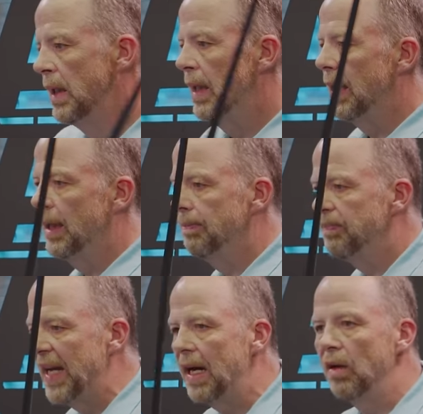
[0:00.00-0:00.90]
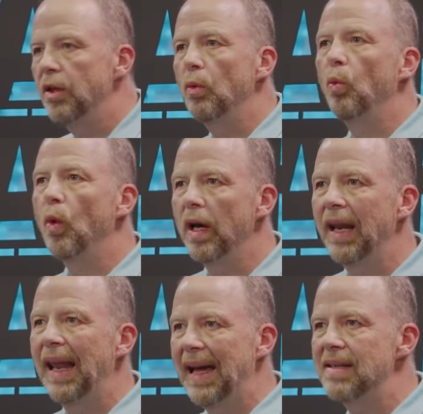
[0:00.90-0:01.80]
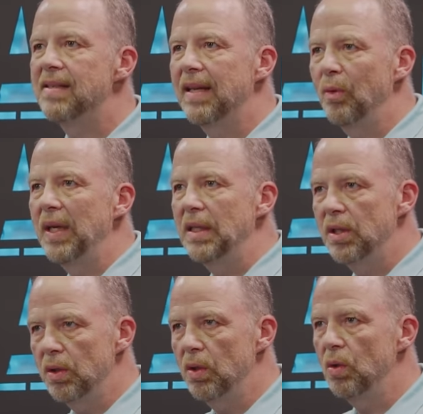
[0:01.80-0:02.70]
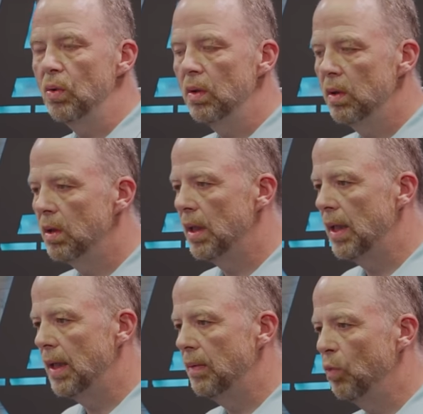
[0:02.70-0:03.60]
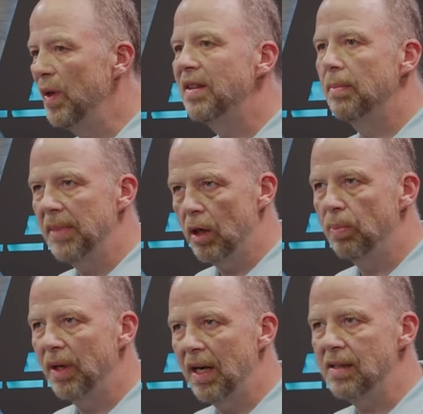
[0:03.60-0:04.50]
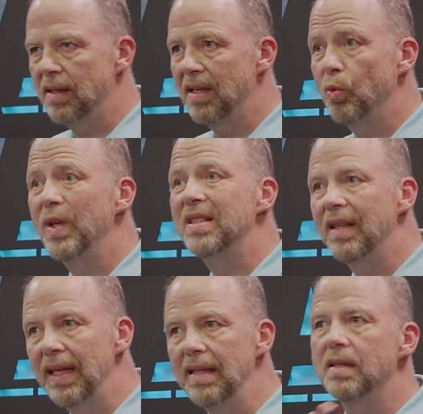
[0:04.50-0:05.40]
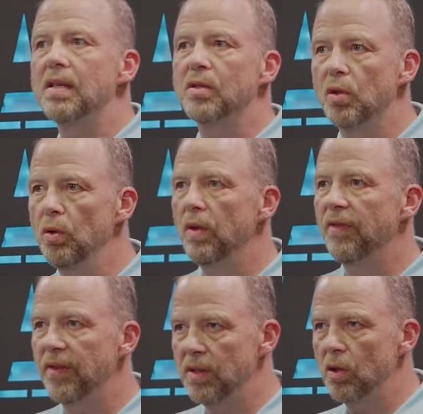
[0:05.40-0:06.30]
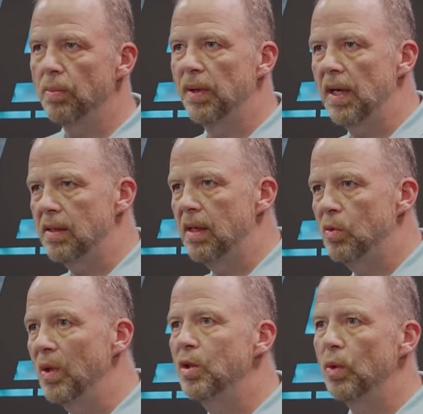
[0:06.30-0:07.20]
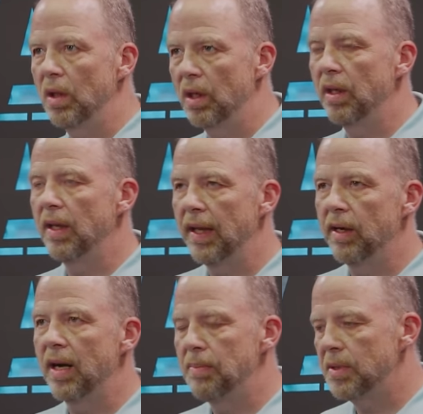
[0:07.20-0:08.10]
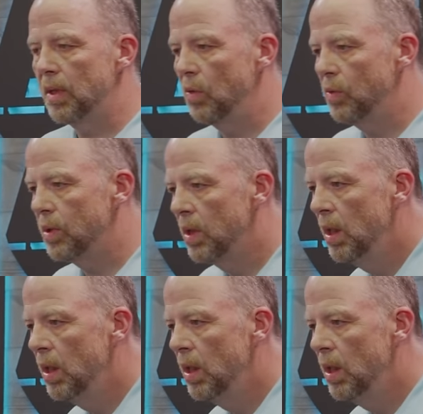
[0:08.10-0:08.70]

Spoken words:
Now, the one last thing we do with the mental process, which leads us to the physical process, which we'll learn in later episodes,